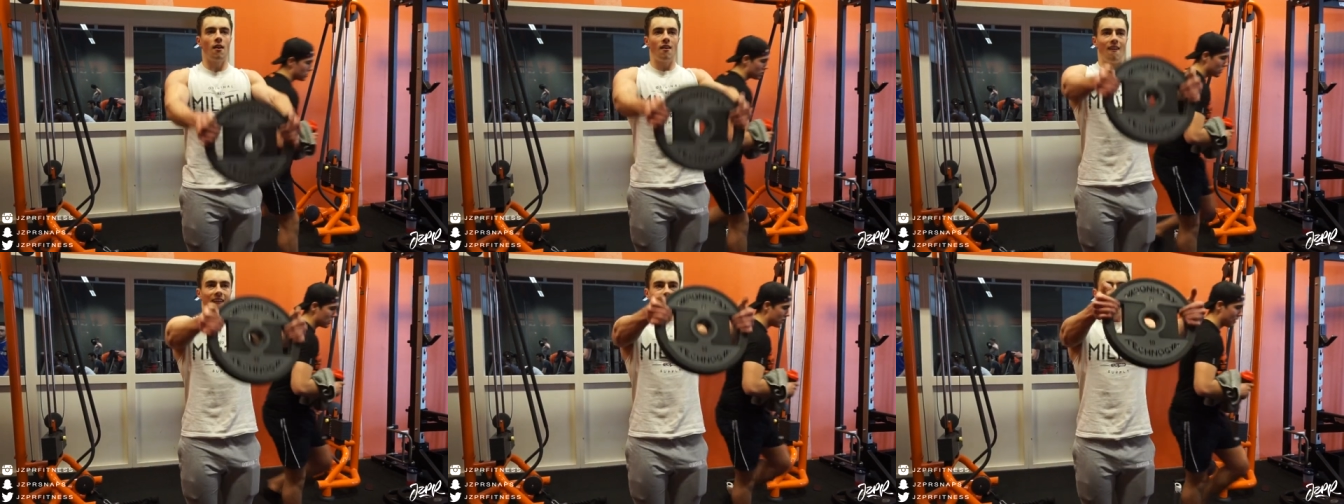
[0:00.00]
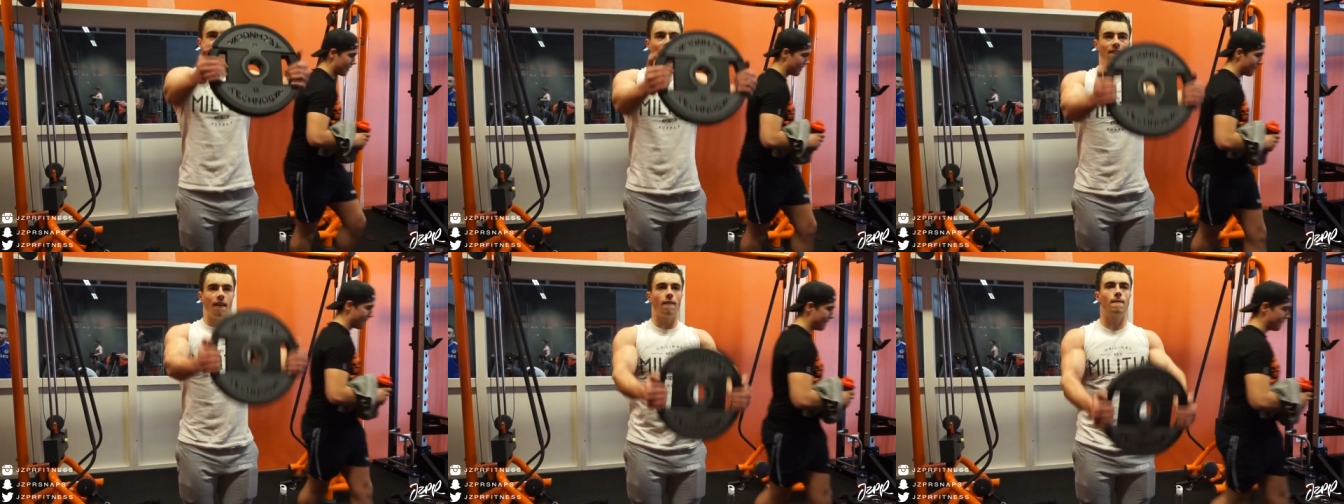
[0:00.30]
i
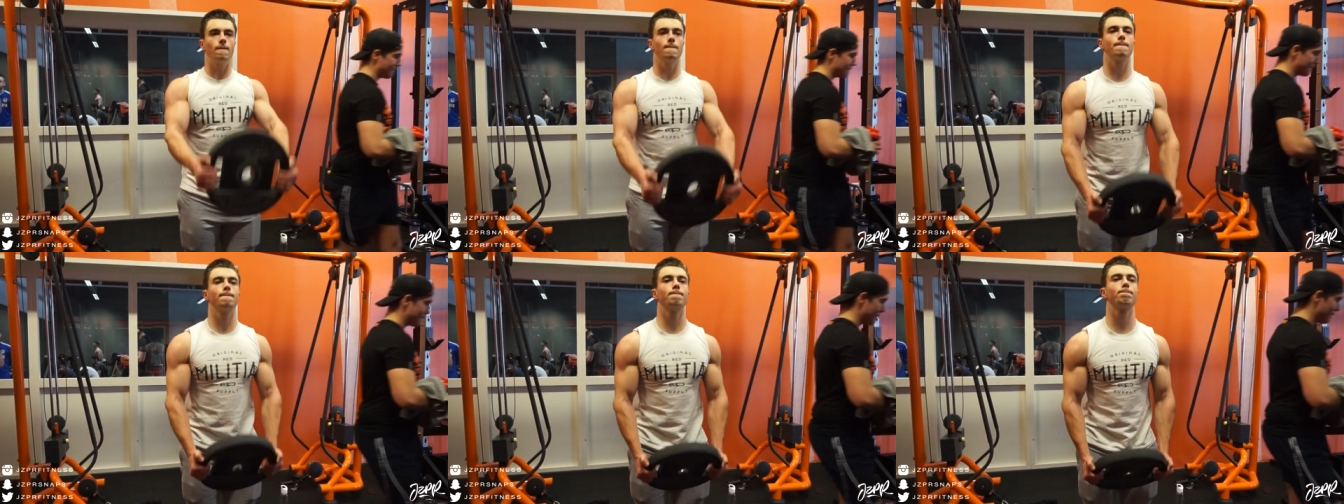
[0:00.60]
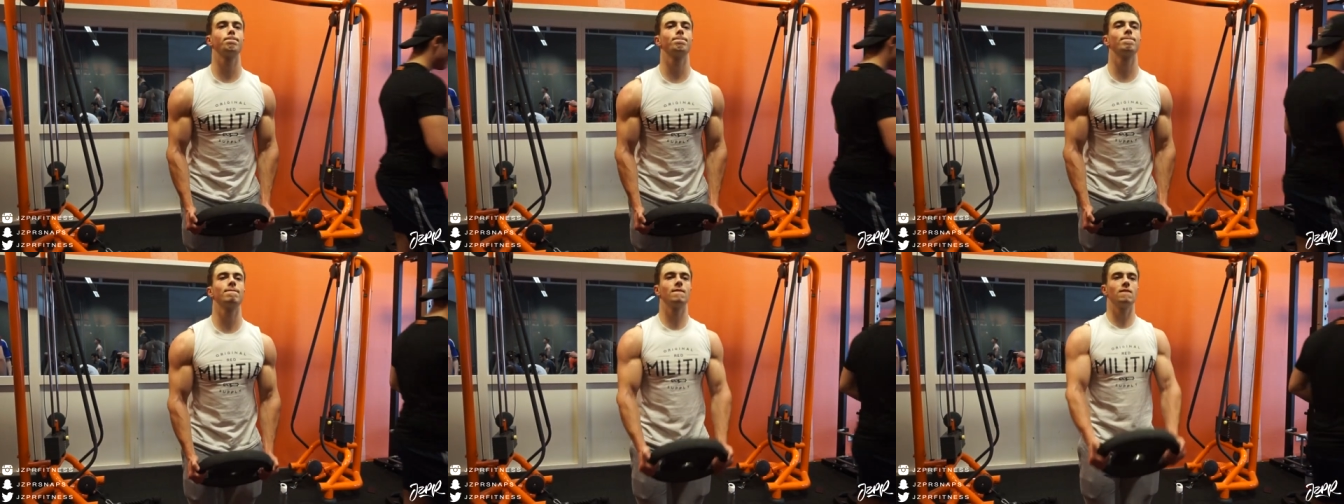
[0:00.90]
hope you enjoyed
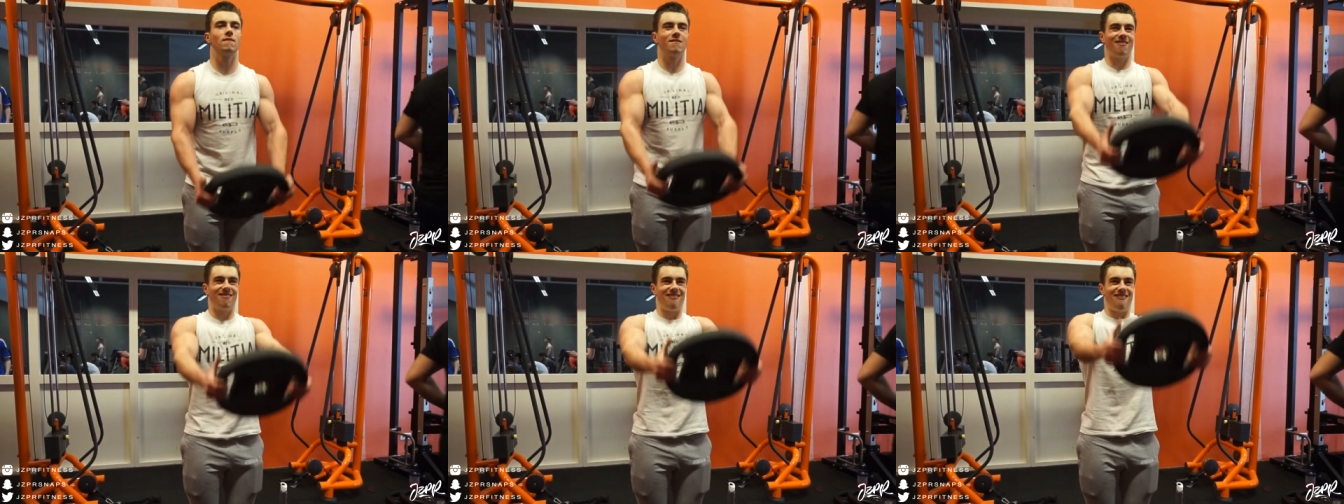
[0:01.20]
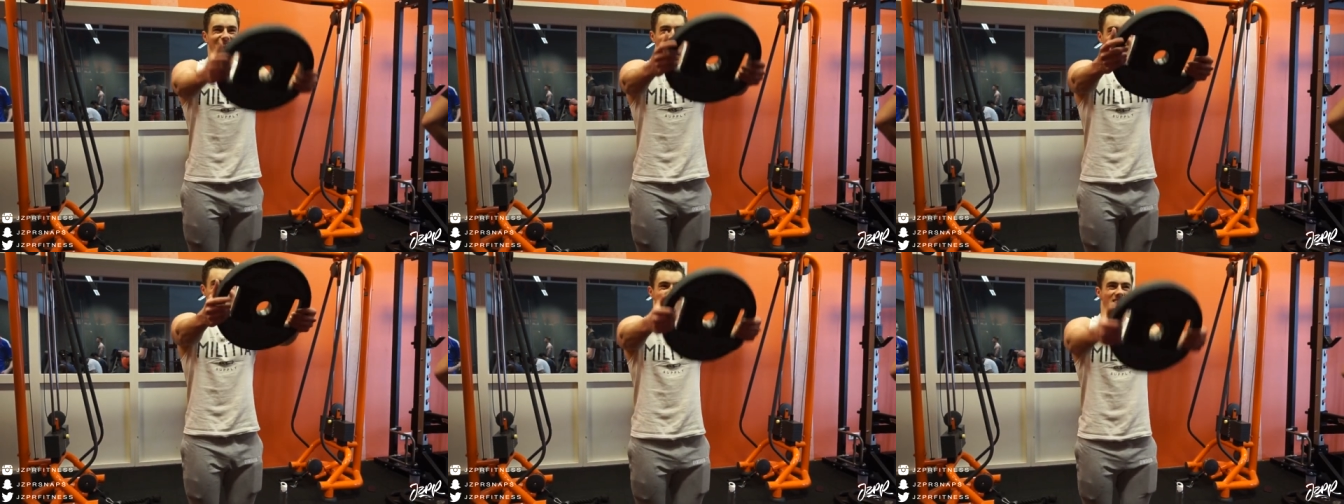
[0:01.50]
this
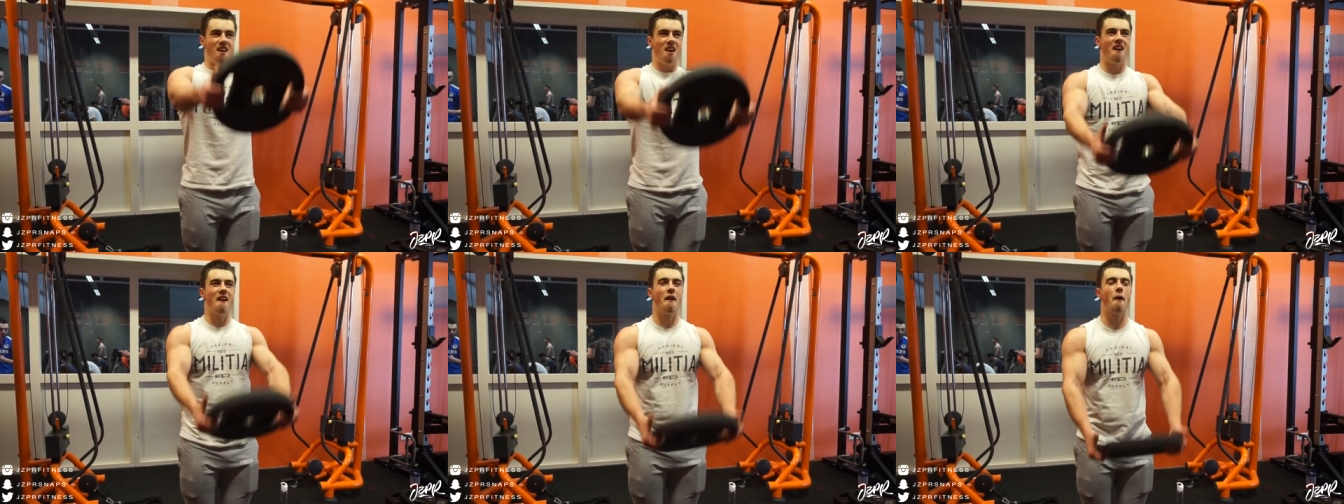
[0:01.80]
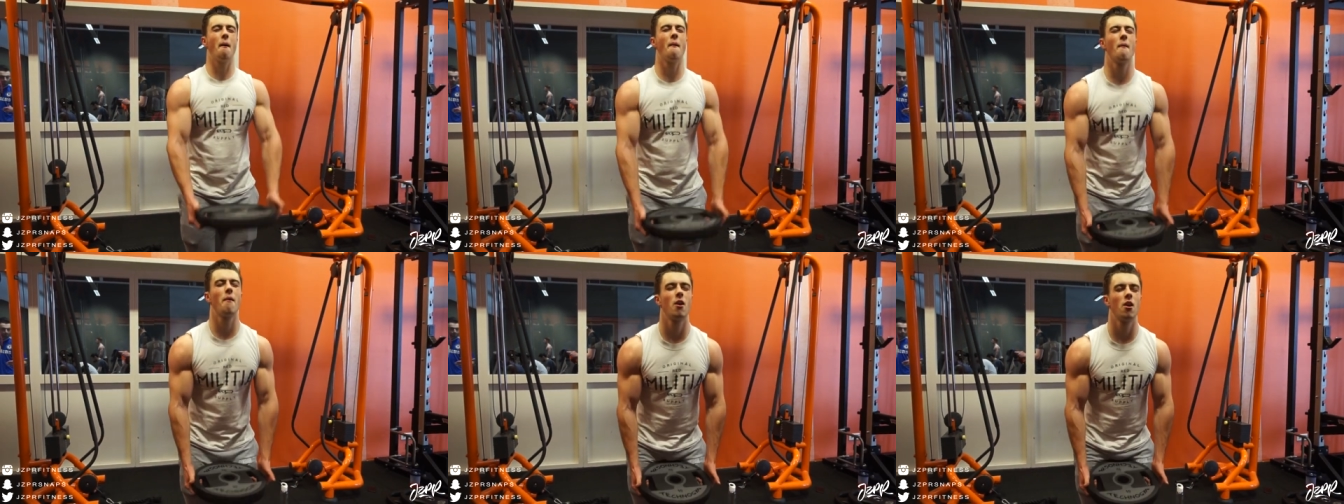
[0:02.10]
commentary i know you
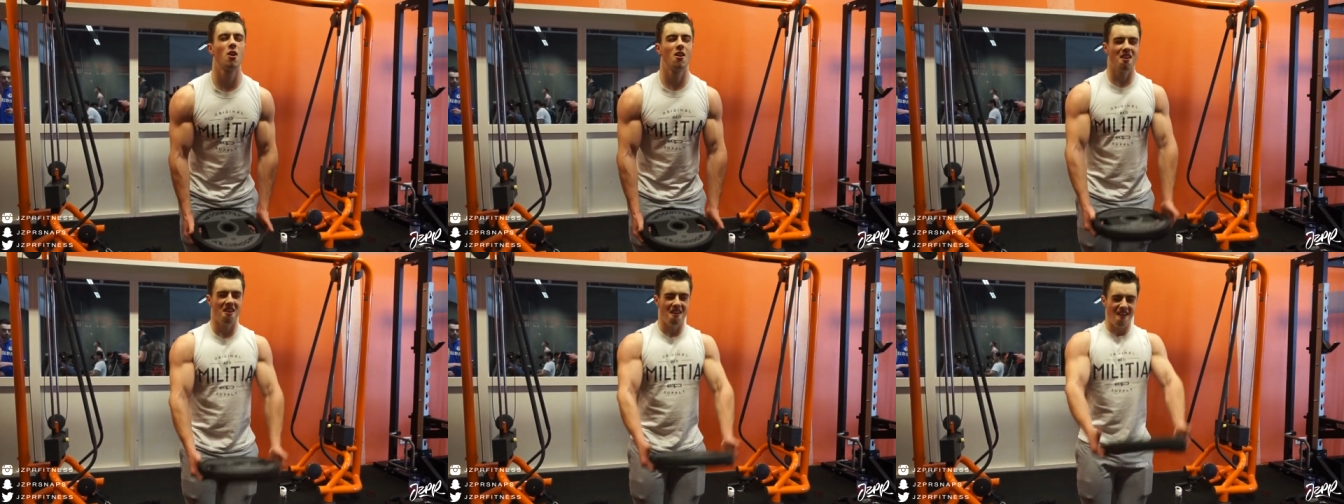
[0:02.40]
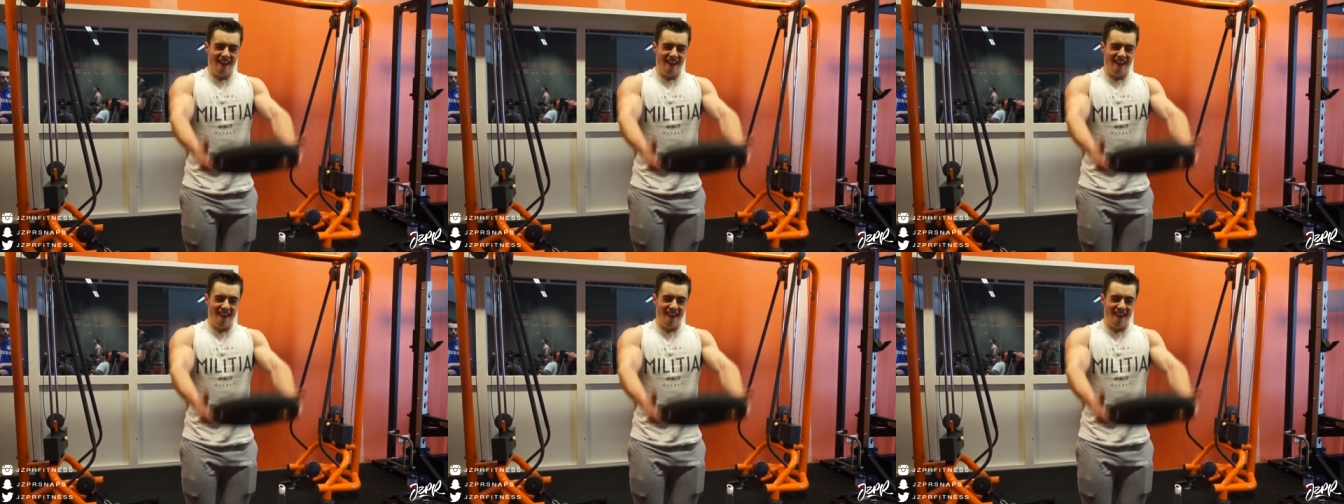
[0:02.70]
guys are enjoying